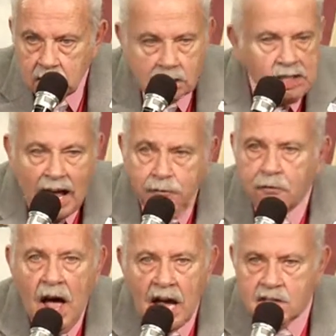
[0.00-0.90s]
not
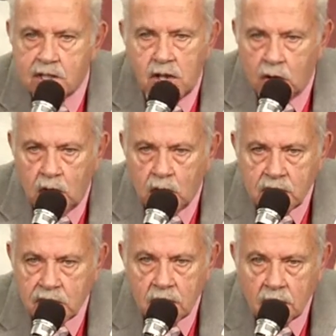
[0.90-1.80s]
Fox
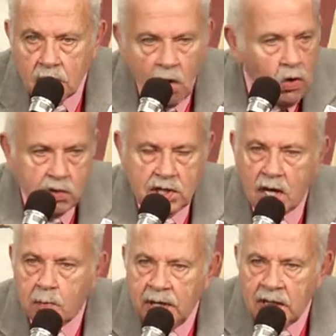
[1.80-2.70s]
News, who's going
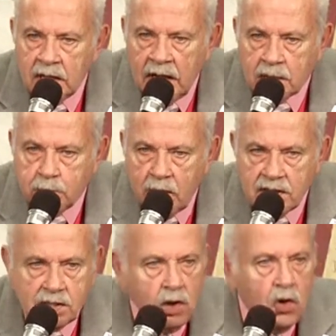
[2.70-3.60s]
to be the next
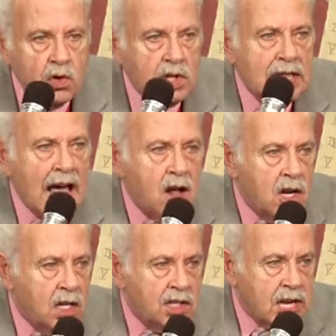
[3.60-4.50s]
president, who's allowed
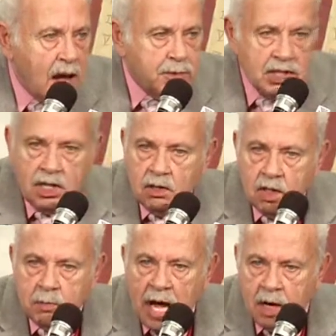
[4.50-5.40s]
on the top tier, the
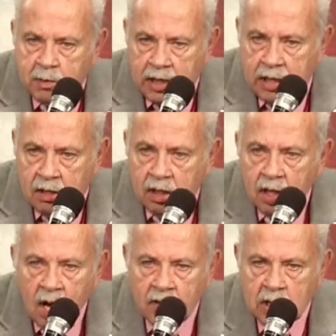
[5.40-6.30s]
bottom tier
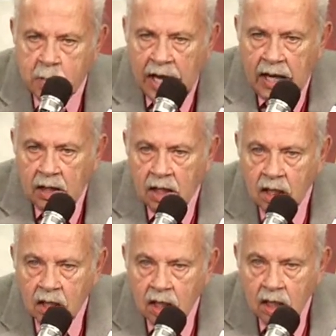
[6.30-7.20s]
of a debate.
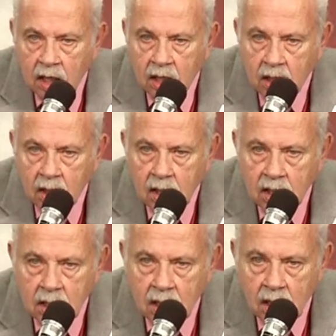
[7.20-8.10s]

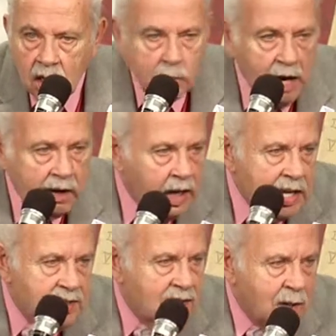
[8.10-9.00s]
America
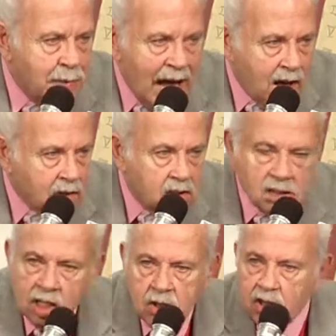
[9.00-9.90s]
isn't about
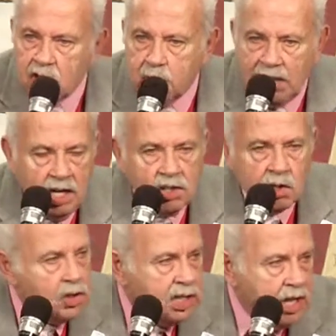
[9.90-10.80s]
the news media
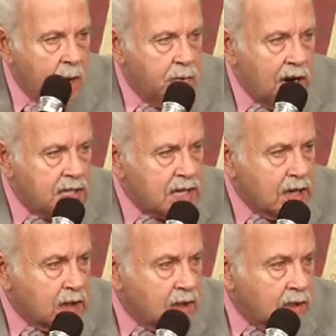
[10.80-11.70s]
choosing our
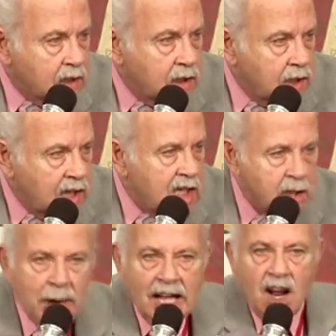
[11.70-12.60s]
president. It is
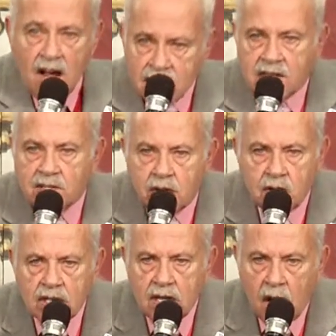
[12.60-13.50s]
about us
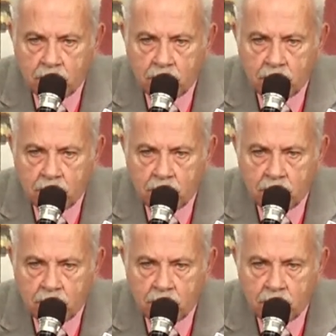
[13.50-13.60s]
choosing our